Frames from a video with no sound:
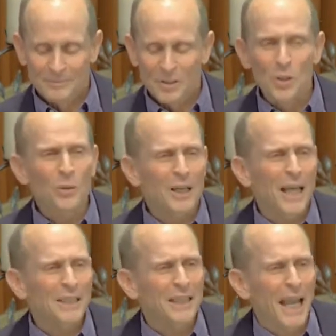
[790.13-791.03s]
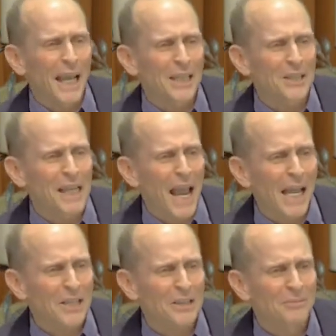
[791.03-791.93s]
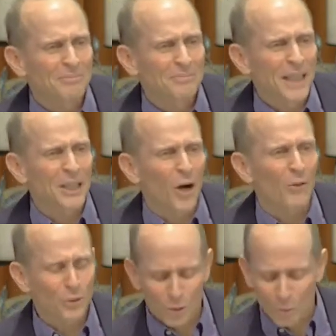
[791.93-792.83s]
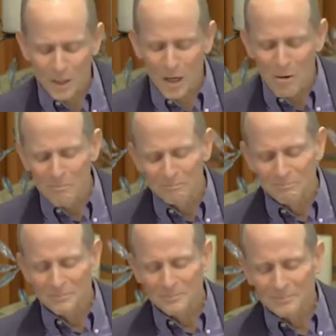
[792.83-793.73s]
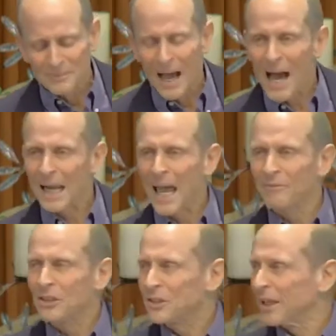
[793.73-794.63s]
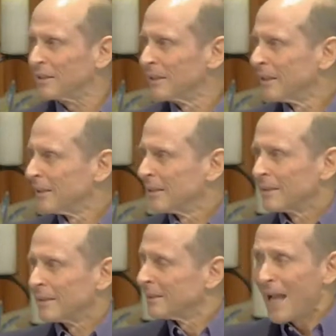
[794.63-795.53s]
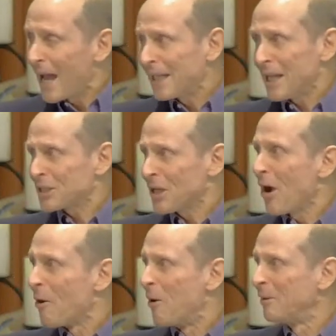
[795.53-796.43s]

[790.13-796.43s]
"You collecting cans?" he asked. He called through the window. I laughed and said, "Yeah, I guess so."